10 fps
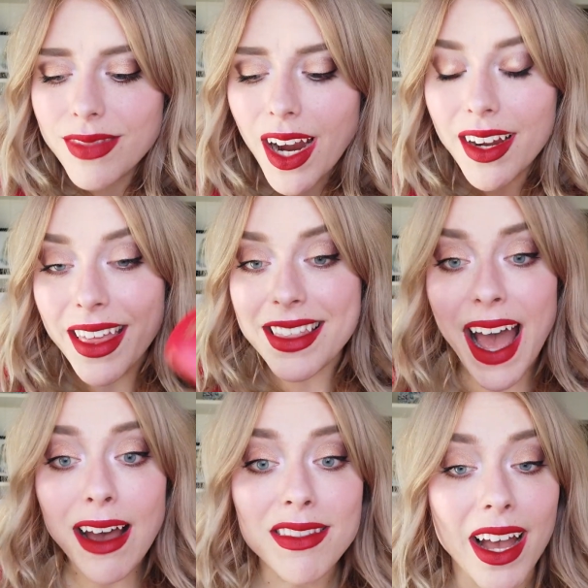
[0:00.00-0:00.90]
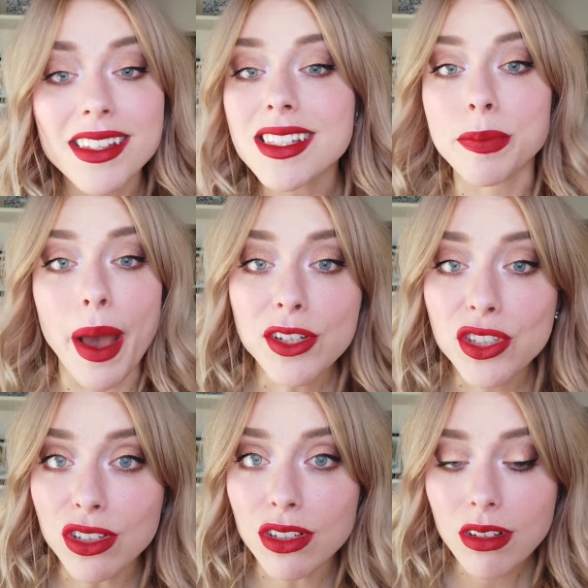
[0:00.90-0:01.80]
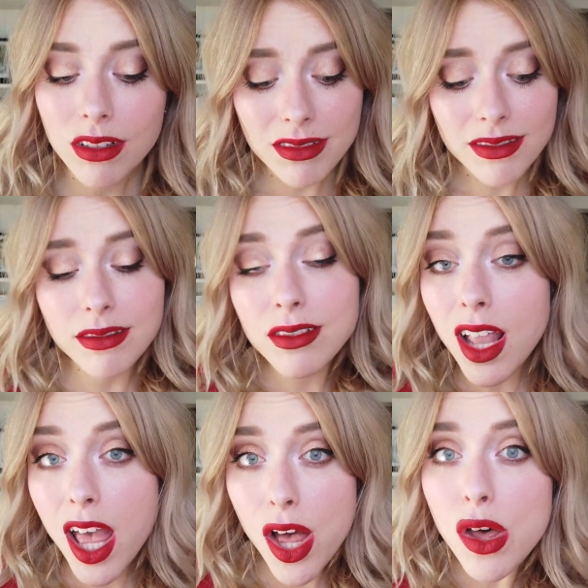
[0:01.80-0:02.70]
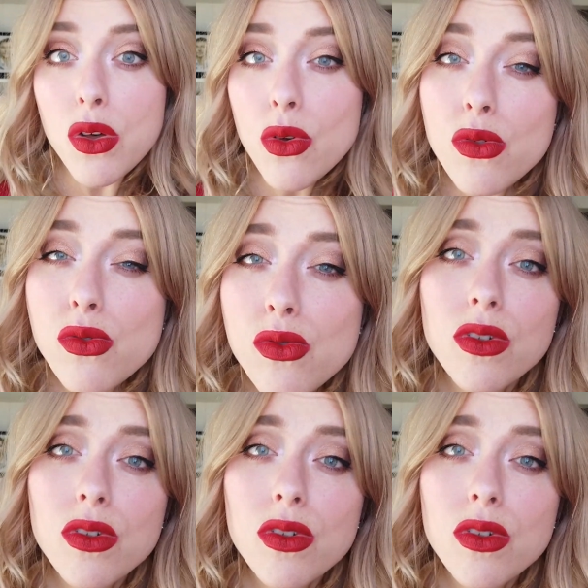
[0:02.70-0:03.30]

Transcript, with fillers: are they that, that special? No,